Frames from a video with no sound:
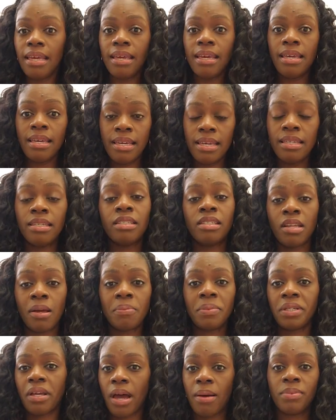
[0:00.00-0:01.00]
it
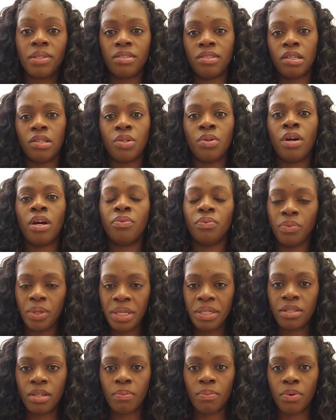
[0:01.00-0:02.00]
sometimes is a little
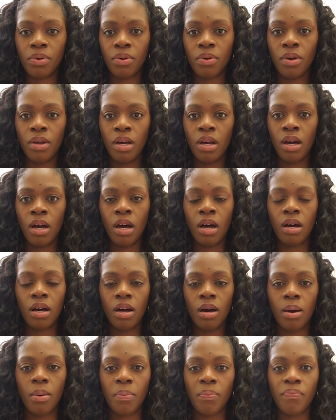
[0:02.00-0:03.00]
unreasonable
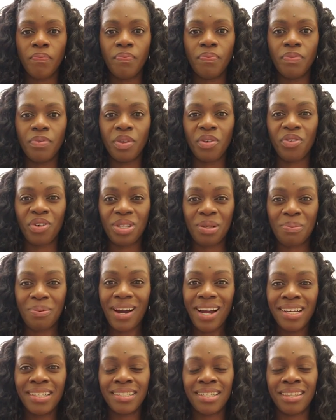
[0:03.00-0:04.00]
for the
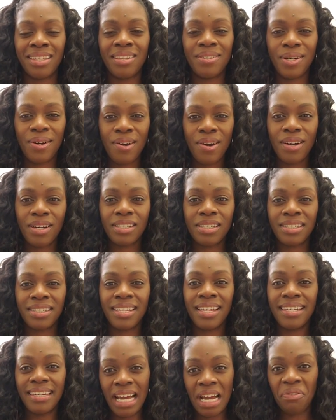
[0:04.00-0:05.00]
price that they are
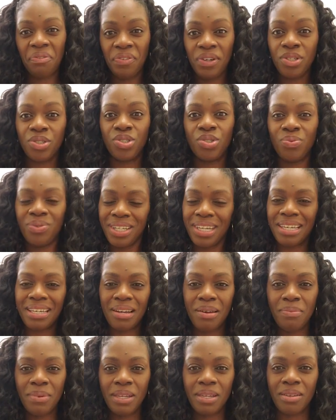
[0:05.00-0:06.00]
to not fit you when they
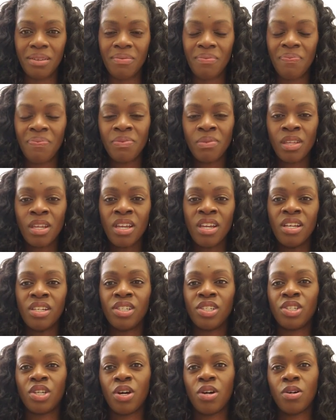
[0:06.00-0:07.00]
come in.
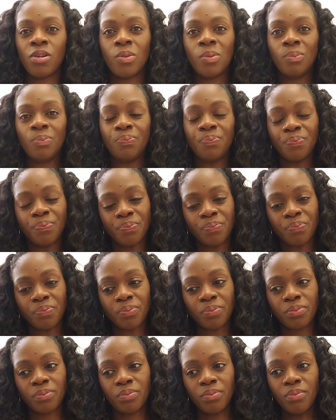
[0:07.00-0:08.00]
So
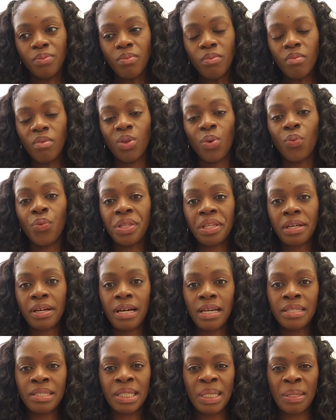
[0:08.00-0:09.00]
with
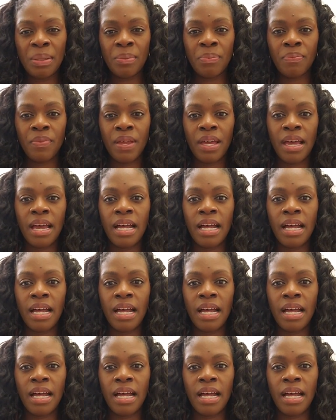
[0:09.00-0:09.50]
custom,